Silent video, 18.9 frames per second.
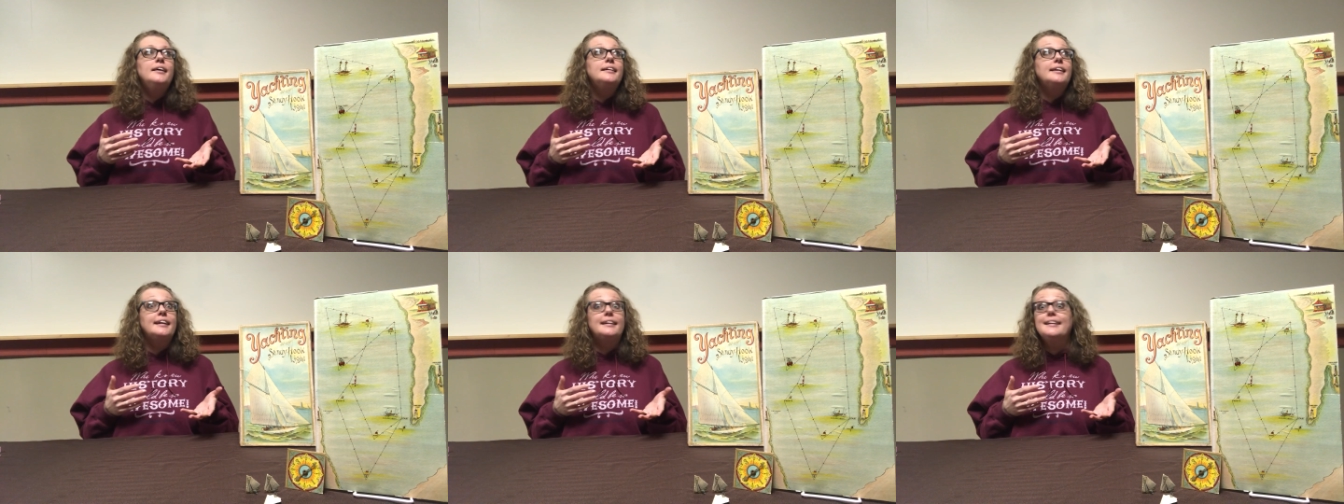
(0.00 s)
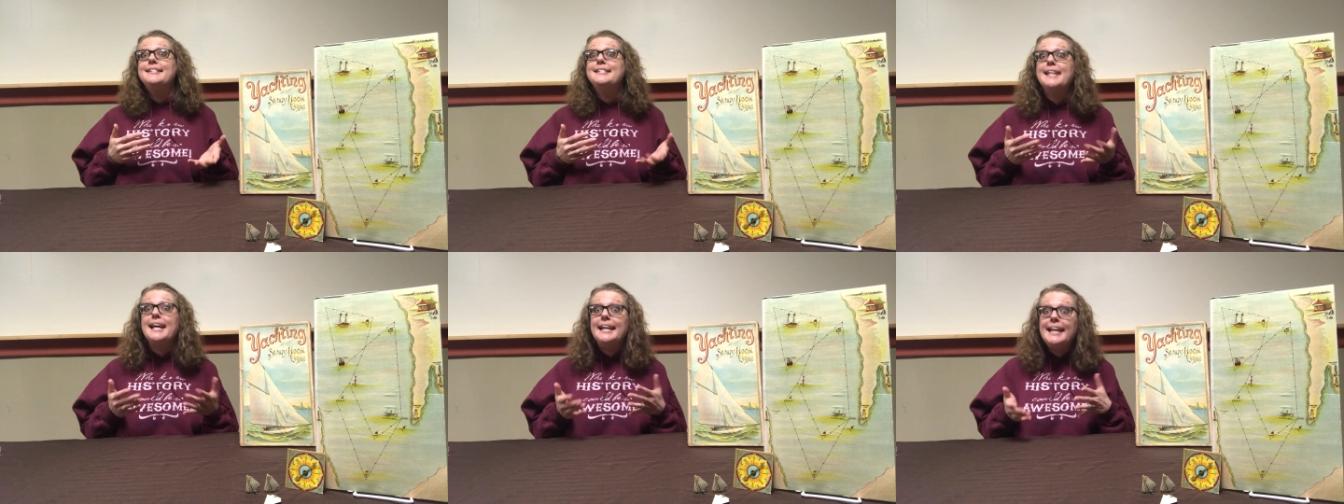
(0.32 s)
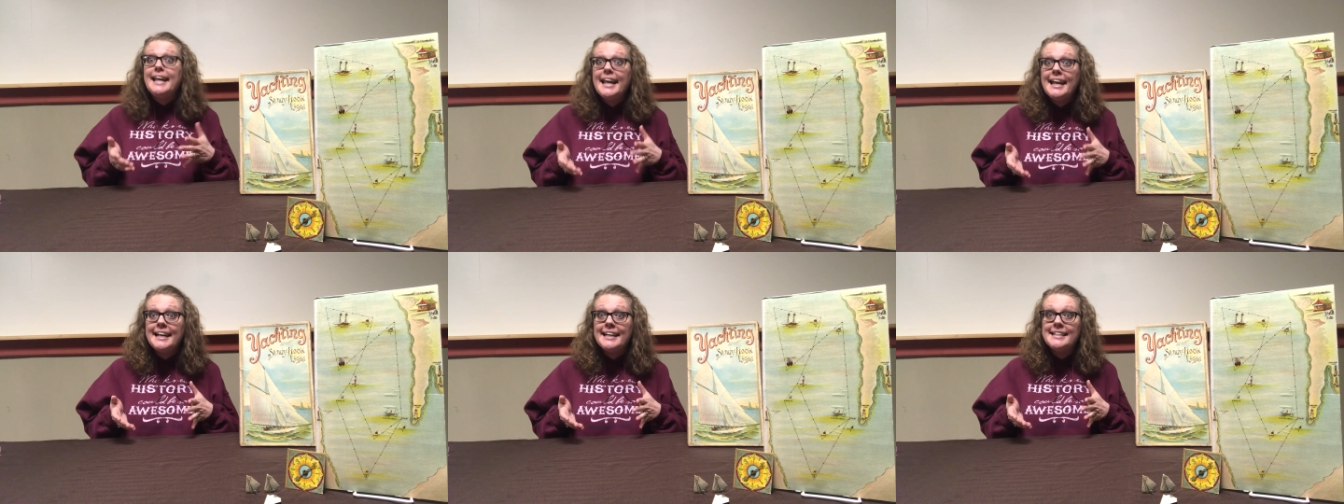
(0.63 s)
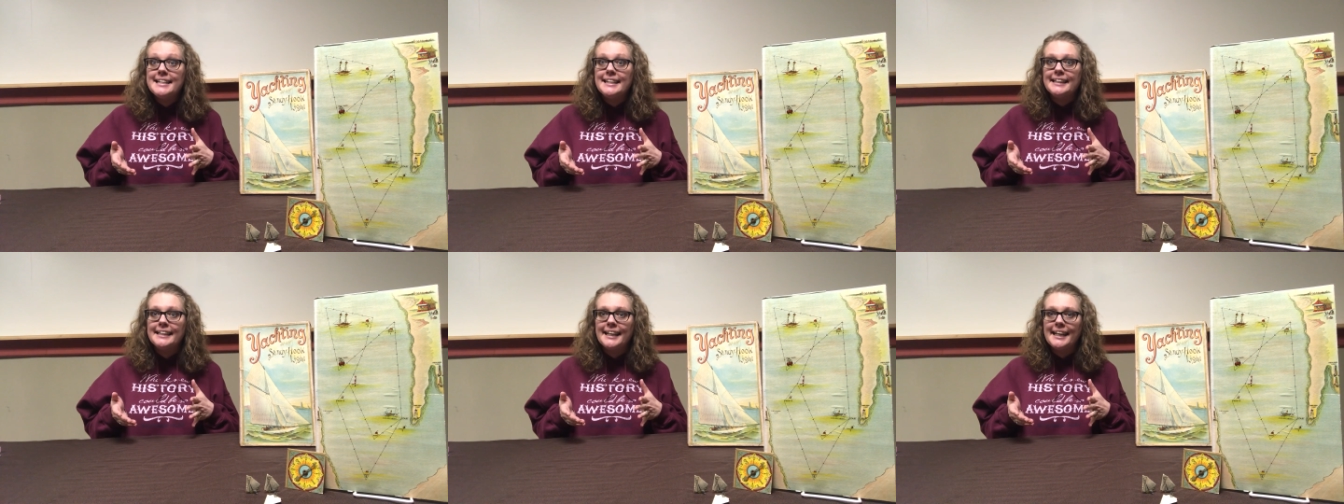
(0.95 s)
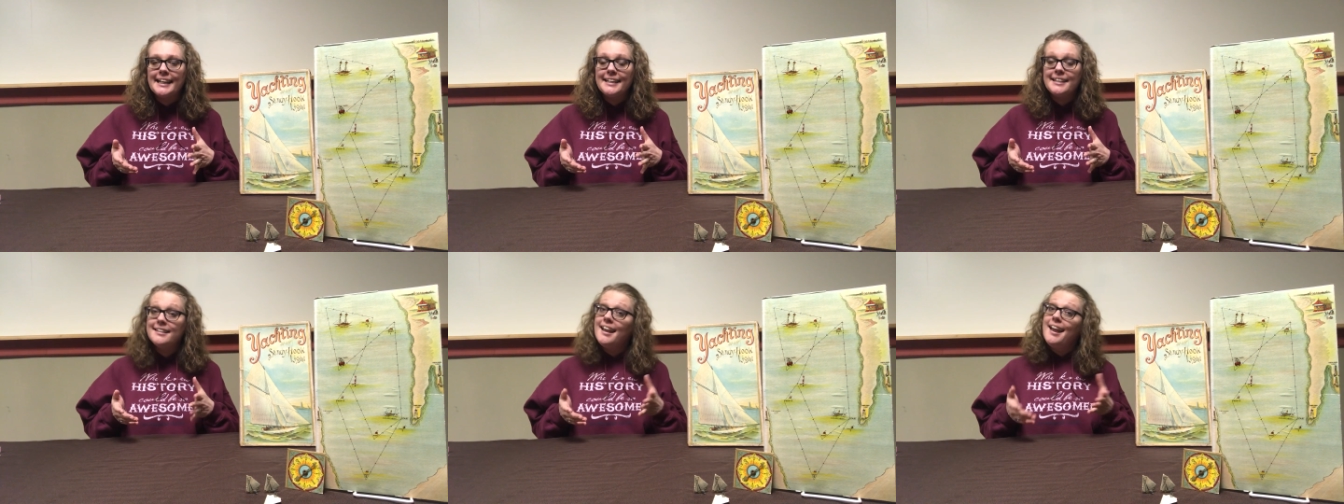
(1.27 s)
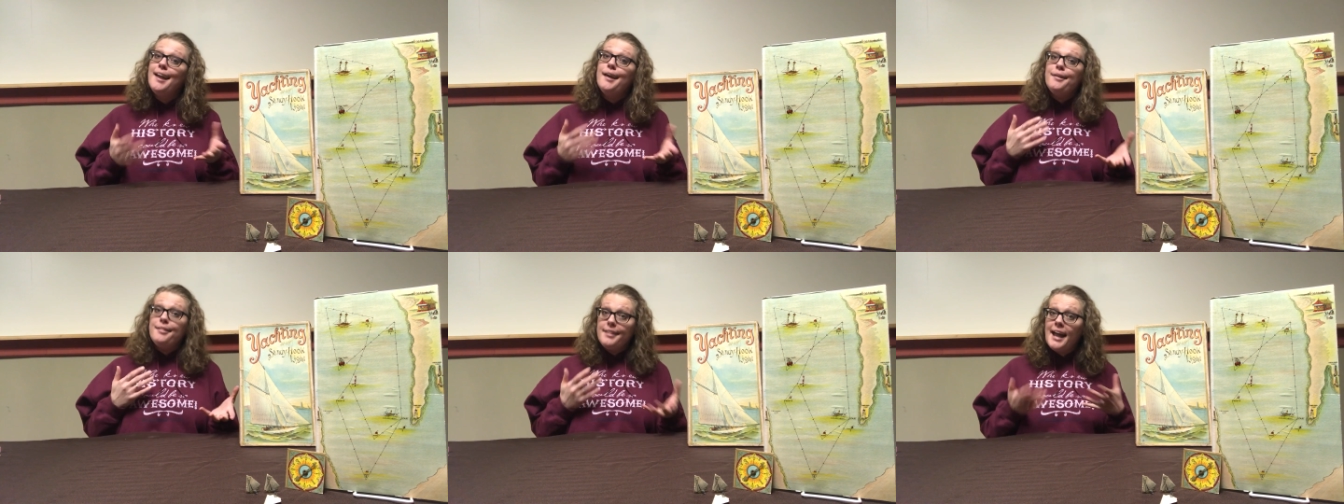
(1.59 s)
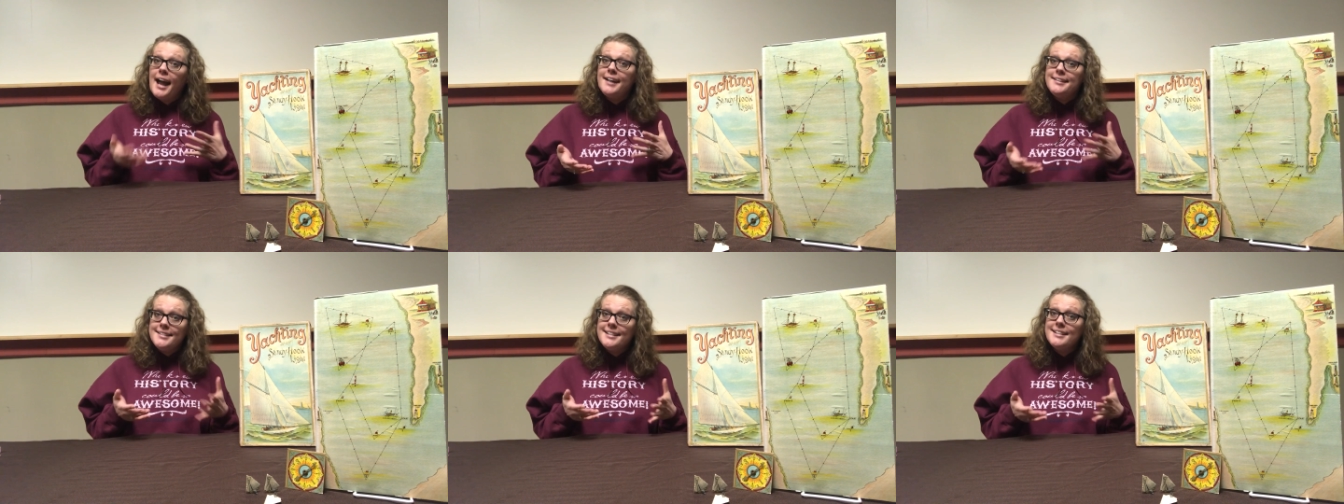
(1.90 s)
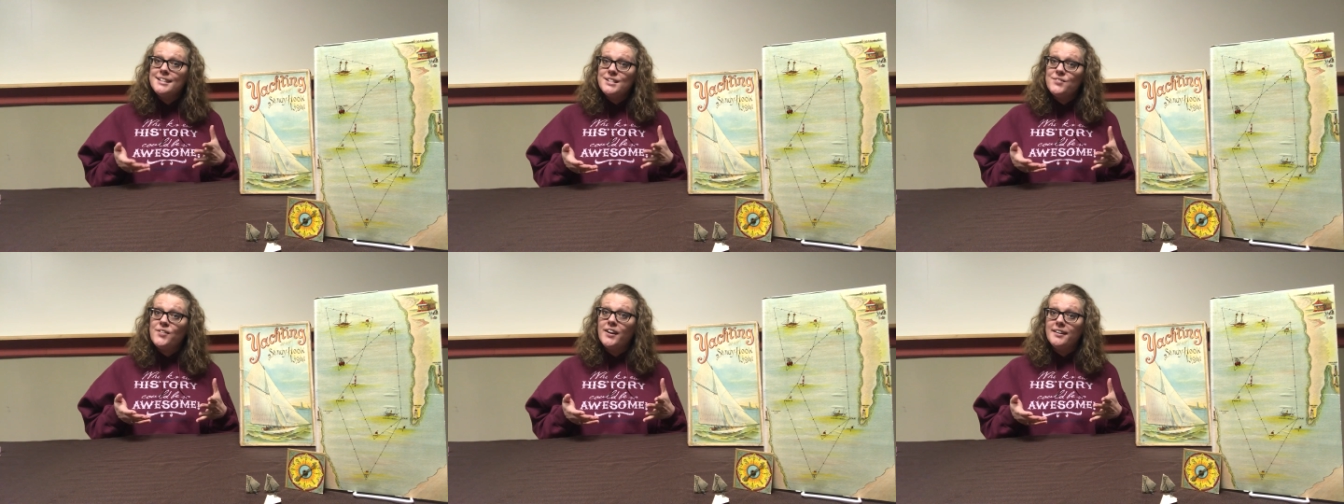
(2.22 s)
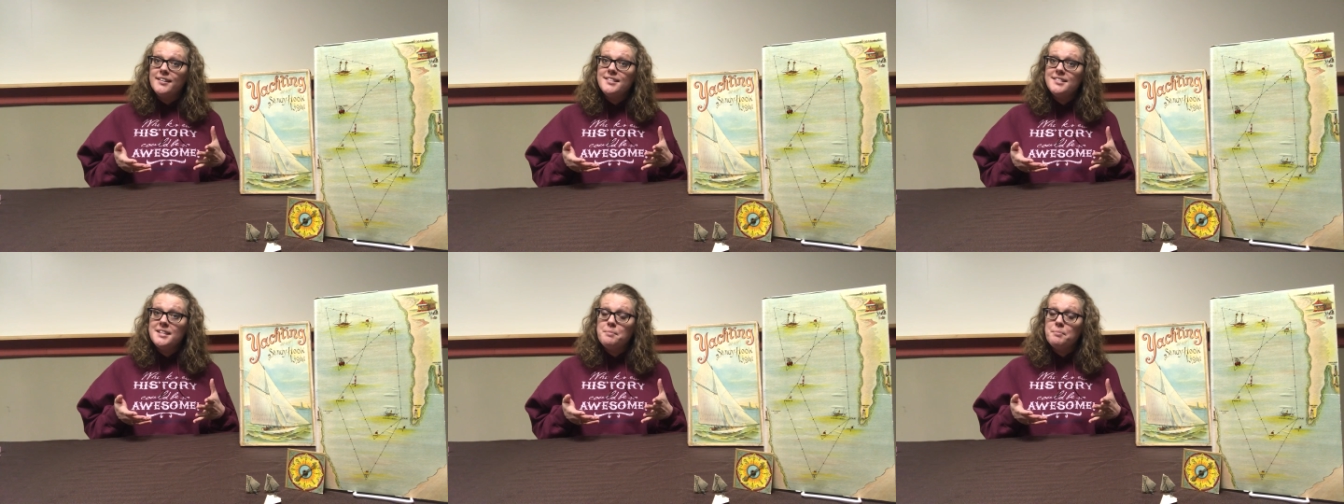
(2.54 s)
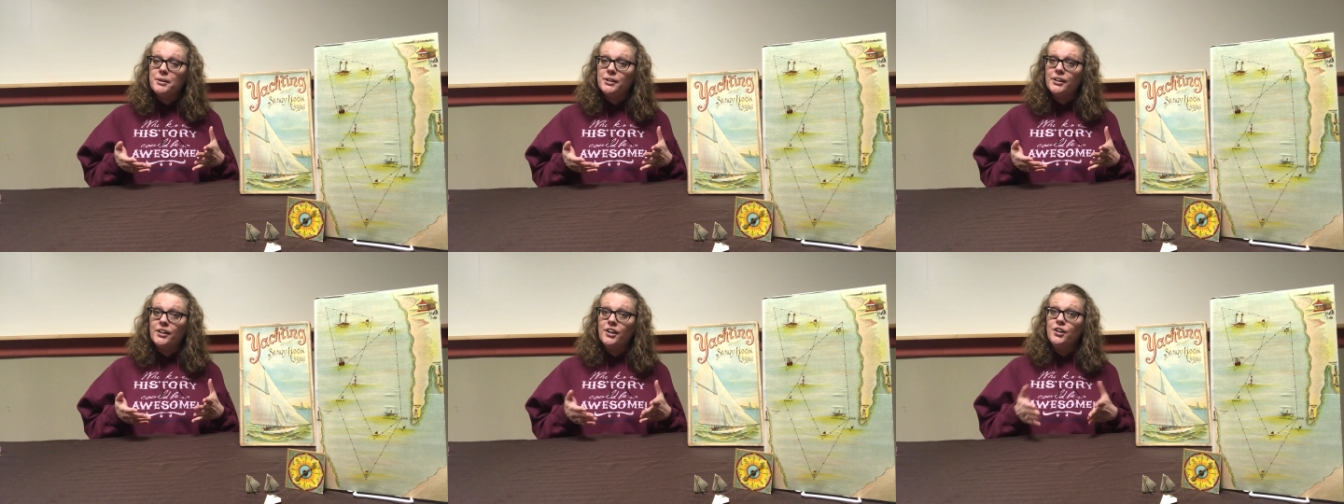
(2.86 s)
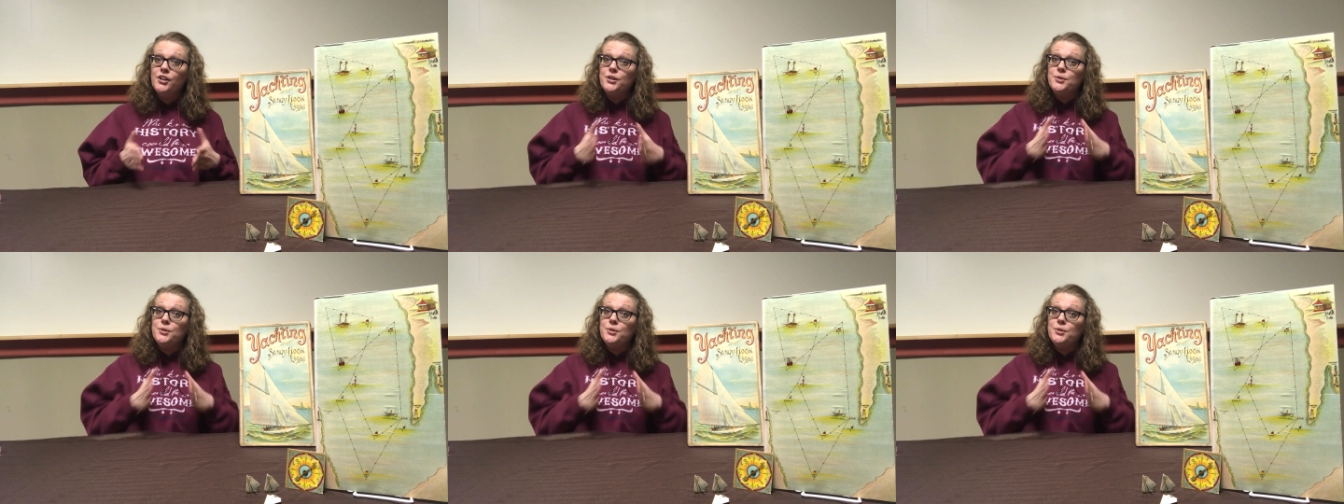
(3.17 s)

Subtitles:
like, let's say, Candyland, the idea is very similar.